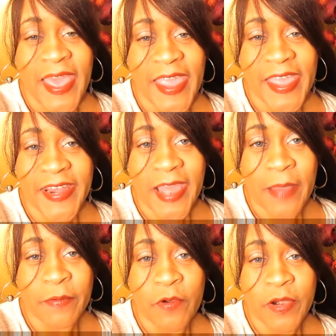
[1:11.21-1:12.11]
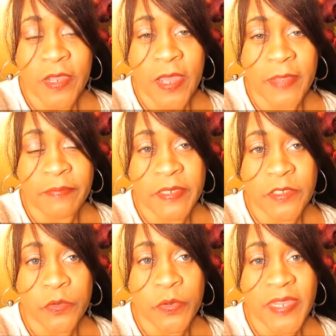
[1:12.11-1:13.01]
and I'm going to uh, be
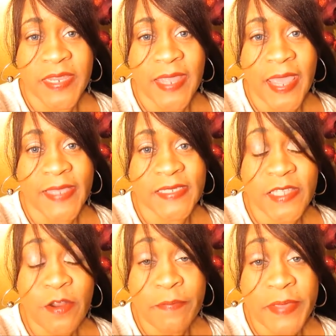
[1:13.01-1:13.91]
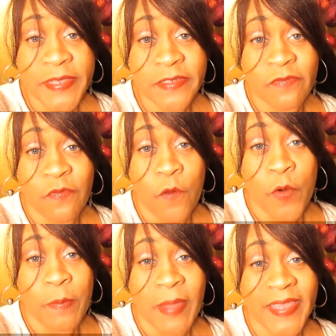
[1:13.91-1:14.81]
doing a centerpiece
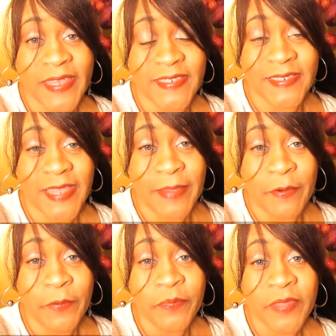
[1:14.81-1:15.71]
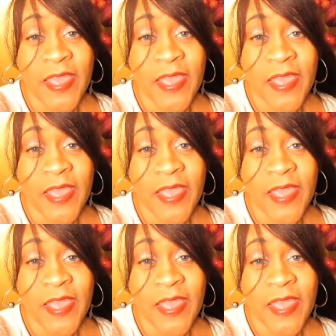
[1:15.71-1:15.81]
for my kitchen table.